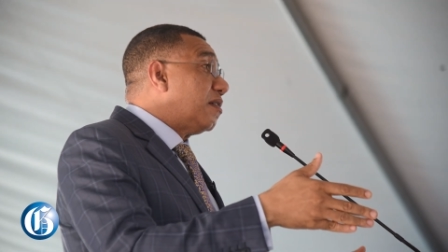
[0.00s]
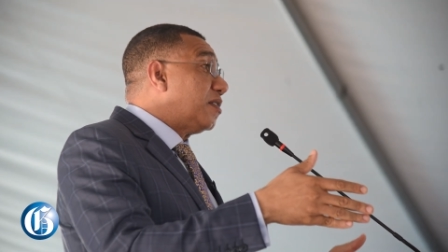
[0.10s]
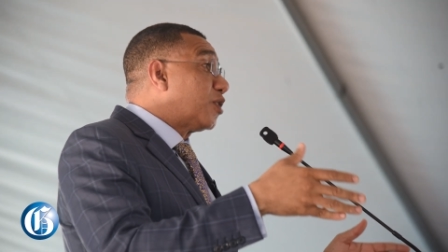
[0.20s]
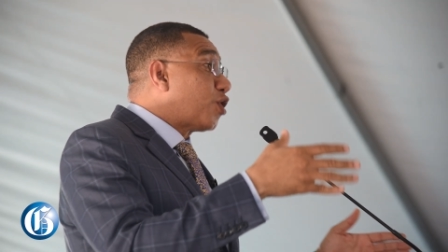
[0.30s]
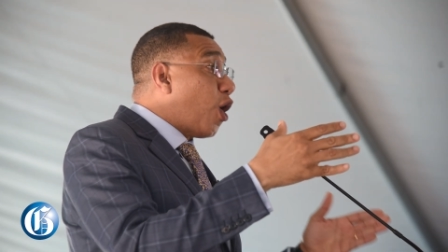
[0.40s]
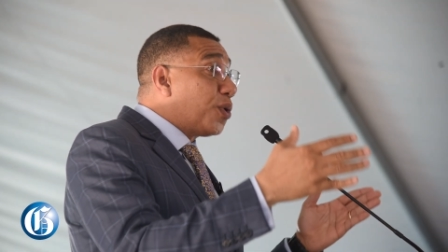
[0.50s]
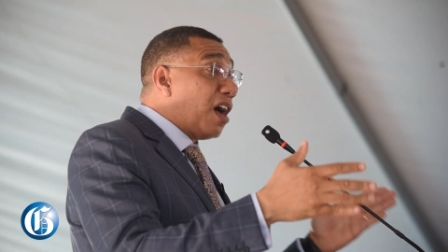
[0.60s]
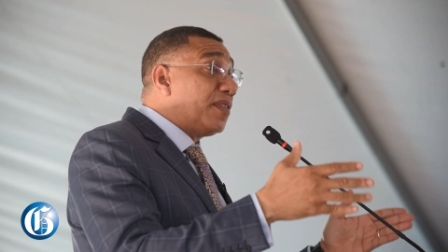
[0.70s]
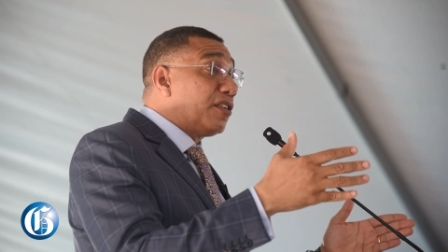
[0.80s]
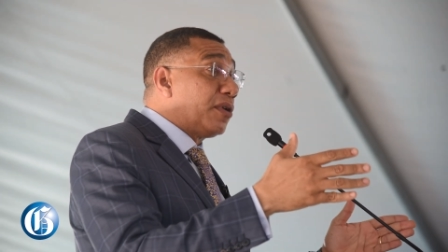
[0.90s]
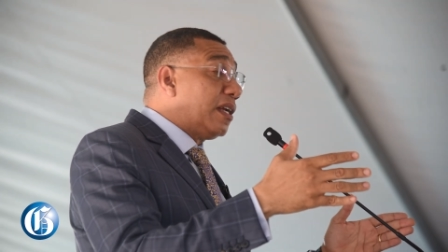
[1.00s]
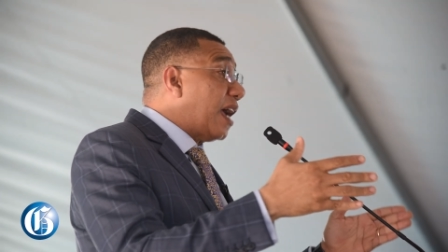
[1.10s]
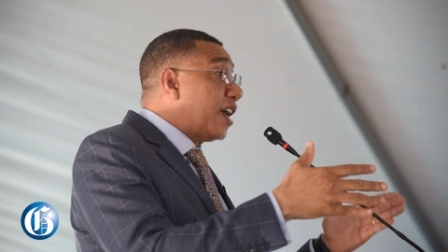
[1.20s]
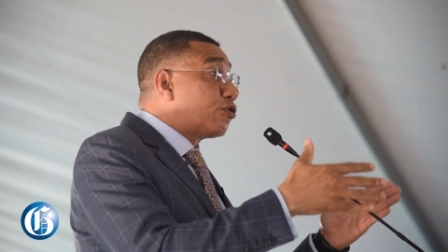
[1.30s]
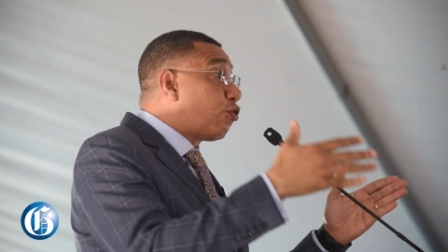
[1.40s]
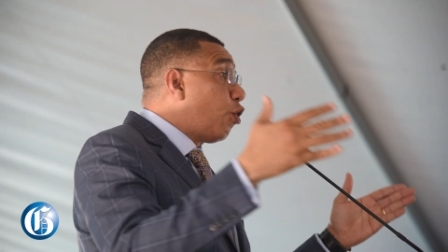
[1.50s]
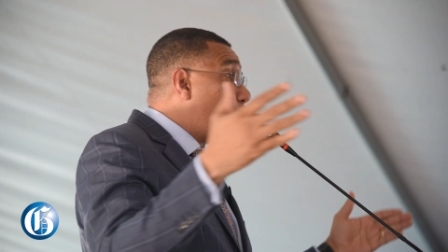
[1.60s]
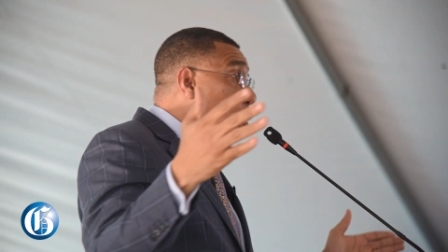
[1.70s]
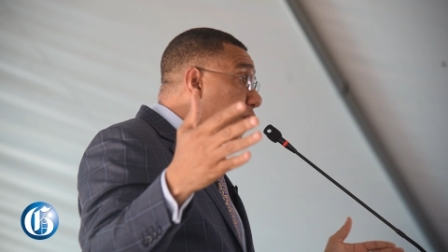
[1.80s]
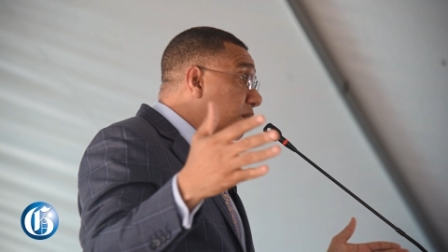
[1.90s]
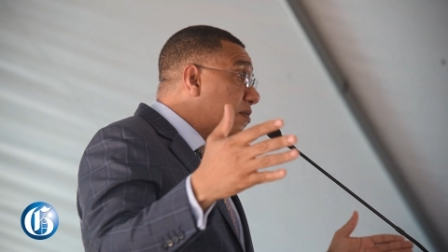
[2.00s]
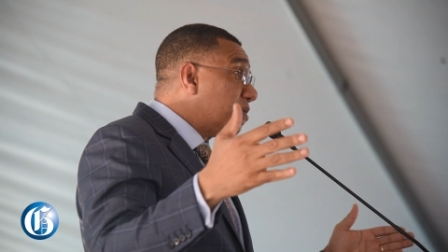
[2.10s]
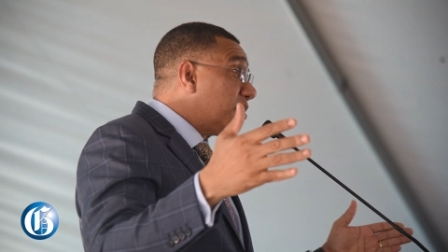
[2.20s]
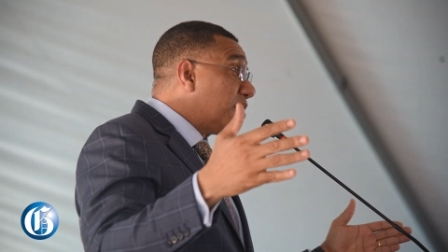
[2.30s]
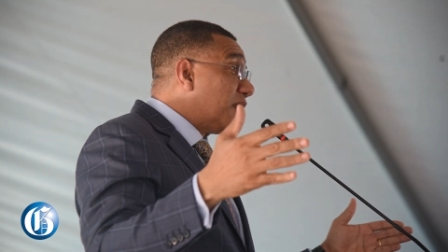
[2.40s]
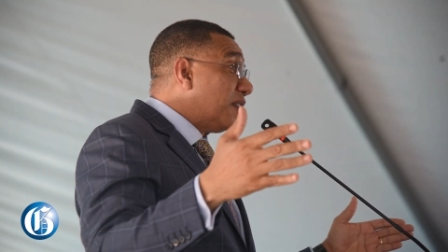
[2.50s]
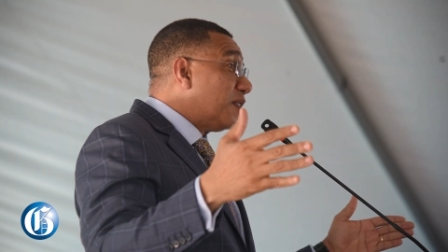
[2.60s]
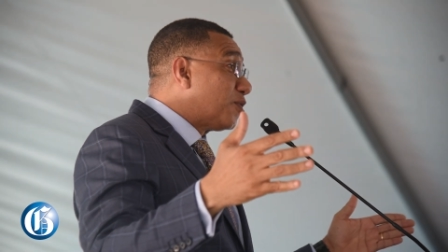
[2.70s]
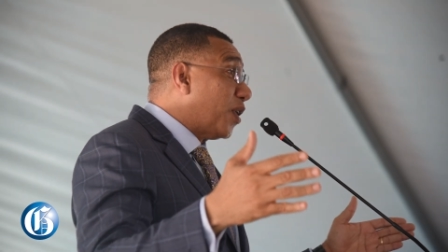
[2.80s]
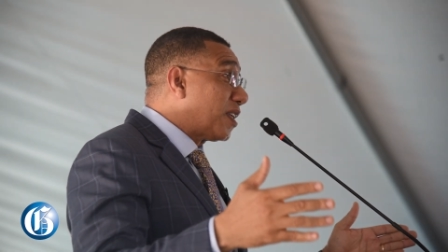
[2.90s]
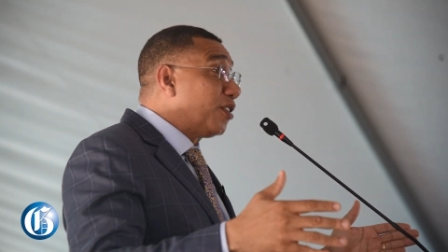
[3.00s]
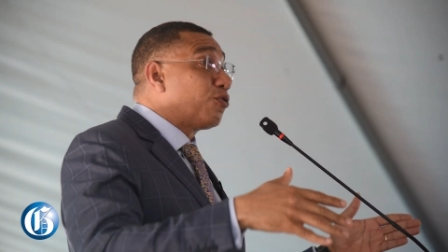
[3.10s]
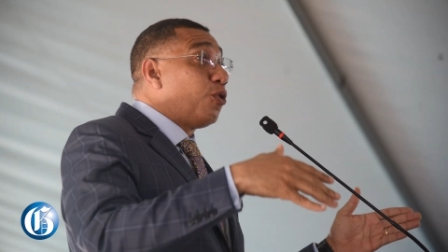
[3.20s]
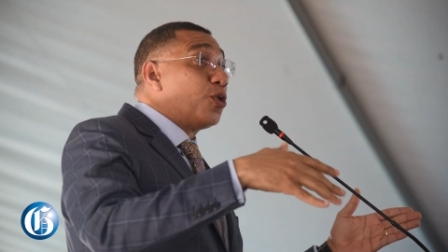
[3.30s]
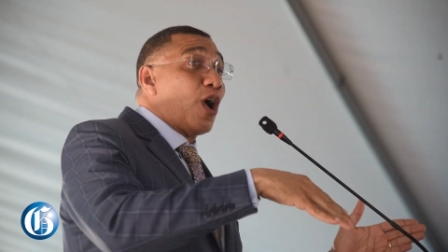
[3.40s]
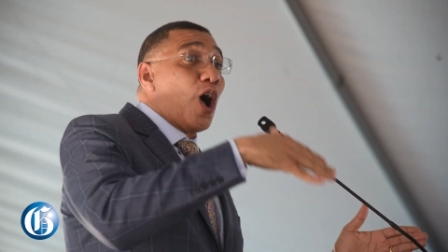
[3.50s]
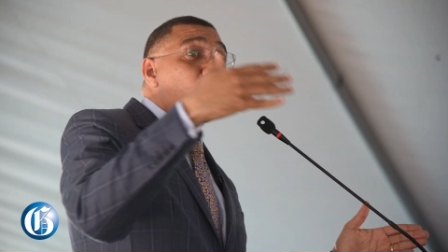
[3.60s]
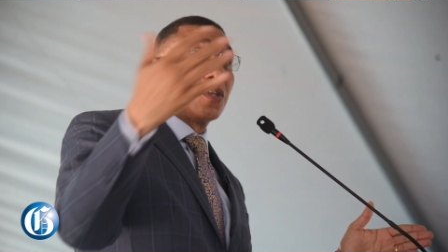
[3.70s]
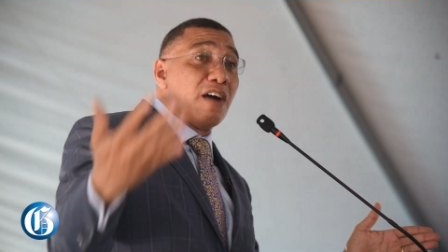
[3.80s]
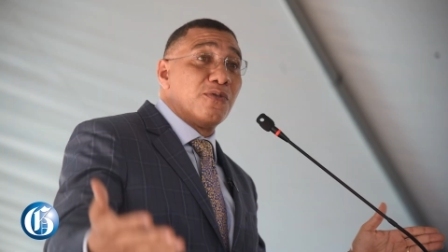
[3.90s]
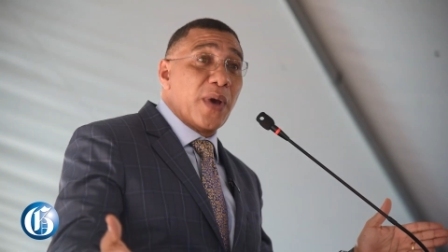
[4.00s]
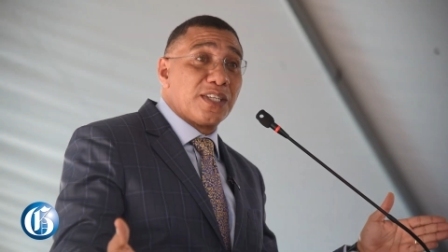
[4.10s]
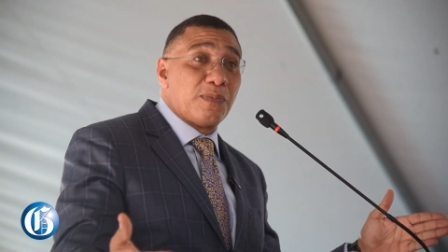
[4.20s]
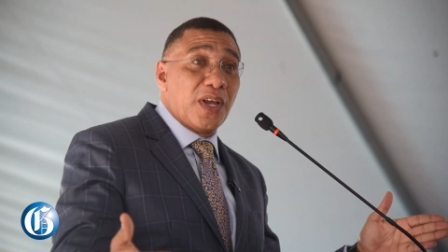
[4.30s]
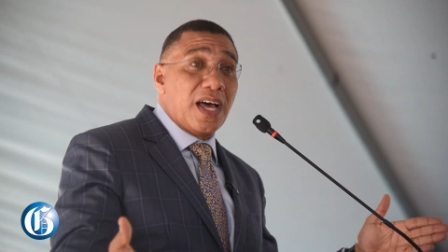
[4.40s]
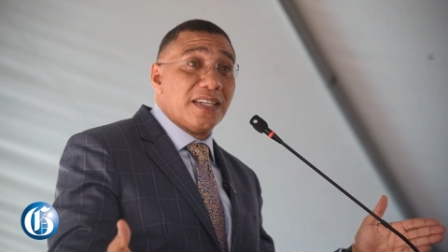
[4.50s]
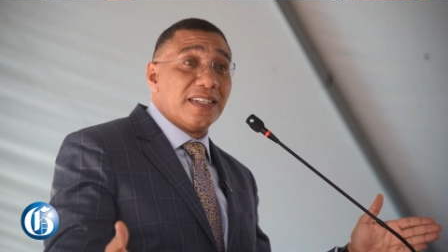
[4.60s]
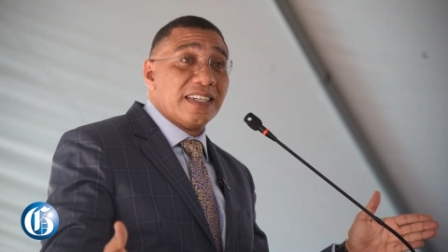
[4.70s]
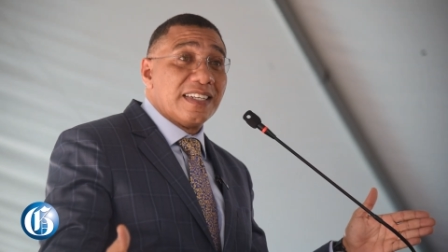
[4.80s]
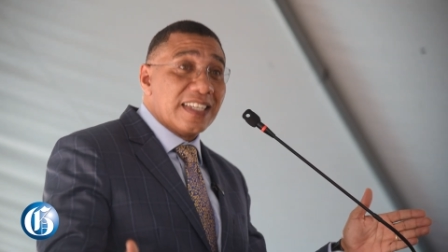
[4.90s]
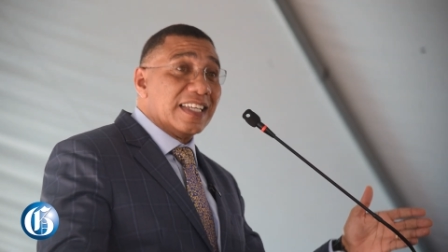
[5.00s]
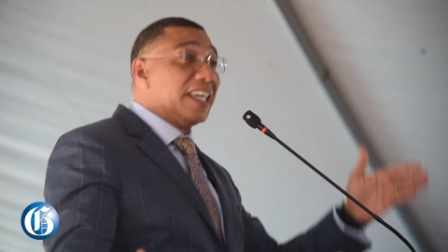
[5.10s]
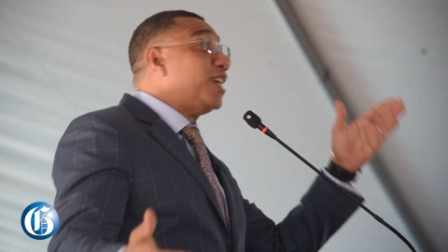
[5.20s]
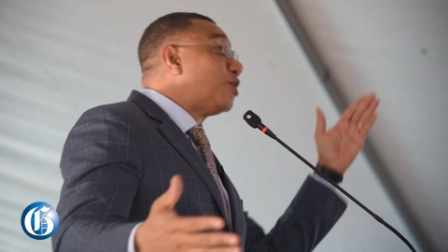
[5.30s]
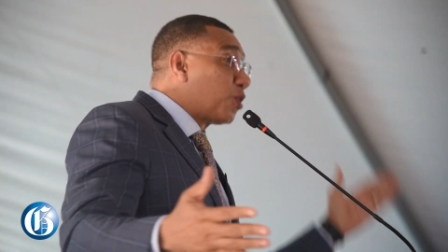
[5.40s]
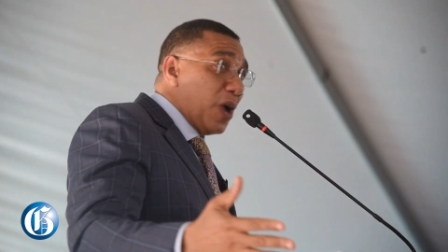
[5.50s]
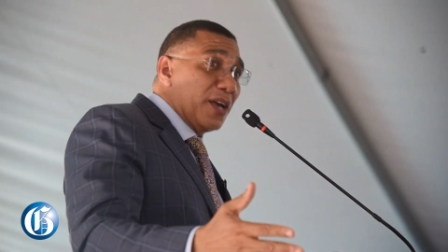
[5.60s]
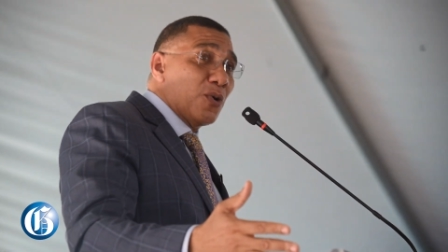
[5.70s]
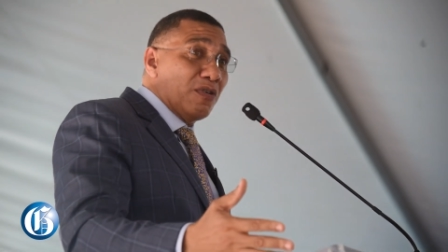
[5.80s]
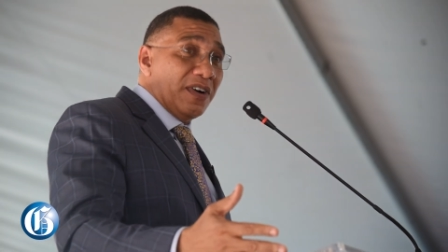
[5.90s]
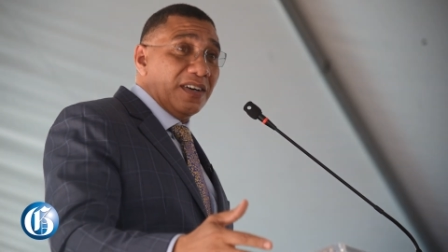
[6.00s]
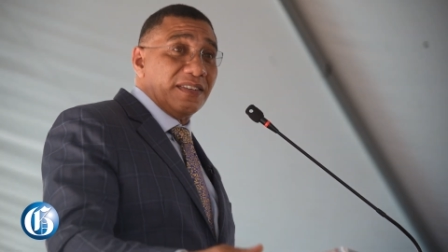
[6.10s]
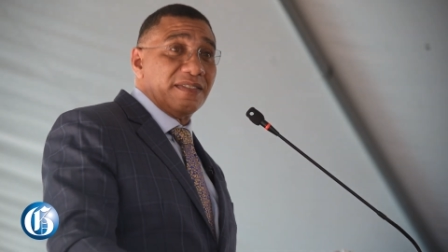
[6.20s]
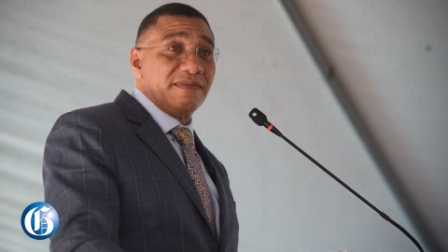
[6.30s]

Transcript: the town of the grill has grown, so it has grown out of Westmoreland into Hanover.